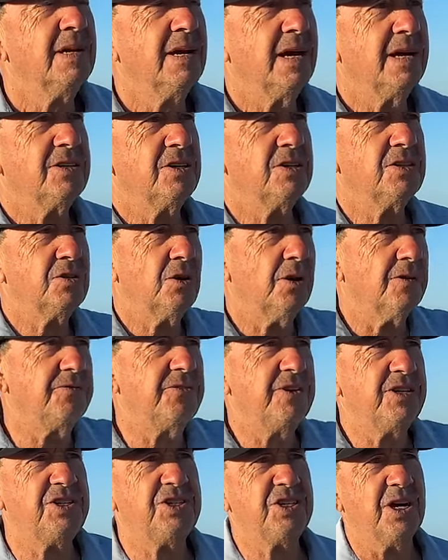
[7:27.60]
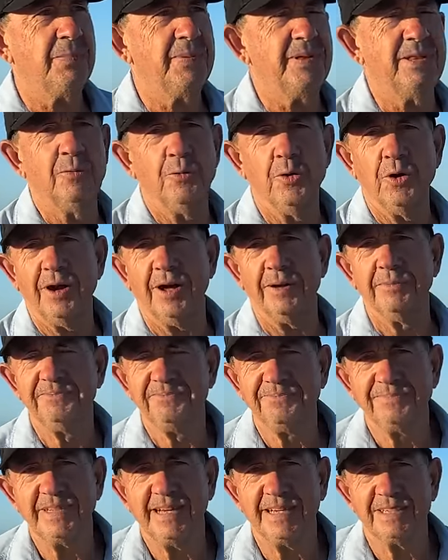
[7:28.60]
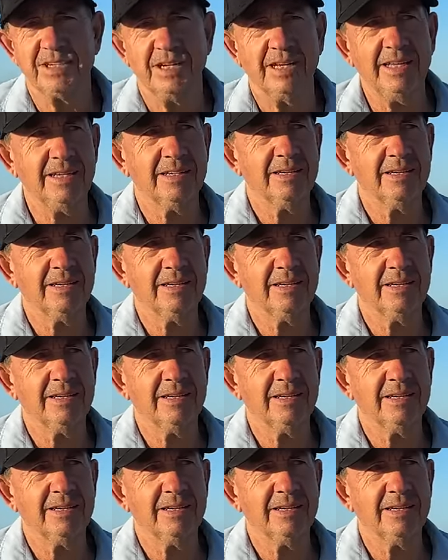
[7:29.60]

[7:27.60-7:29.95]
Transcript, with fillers: I just saw a fish jump in the water, actually.